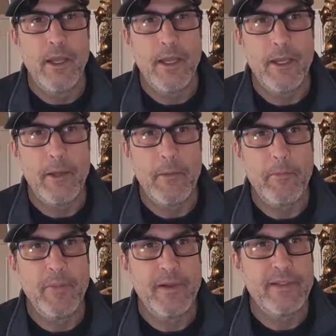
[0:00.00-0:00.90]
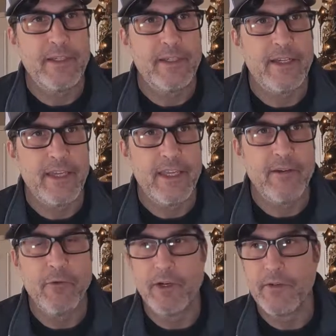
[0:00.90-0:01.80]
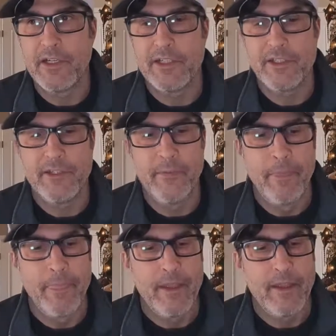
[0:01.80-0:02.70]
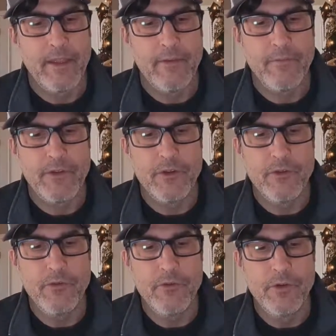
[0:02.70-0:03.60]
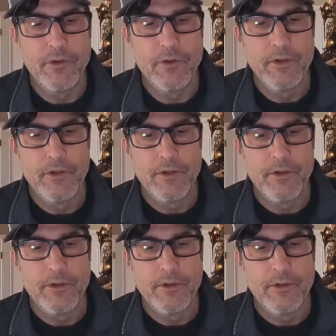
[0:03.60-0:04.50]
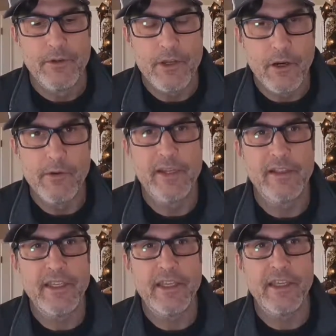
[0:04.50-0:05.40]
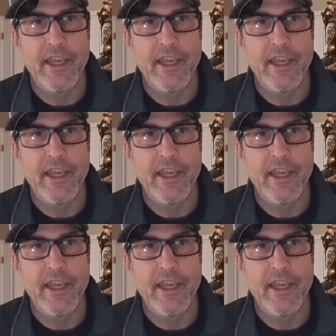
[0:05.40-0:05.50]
Again, word of caution: if you knowingly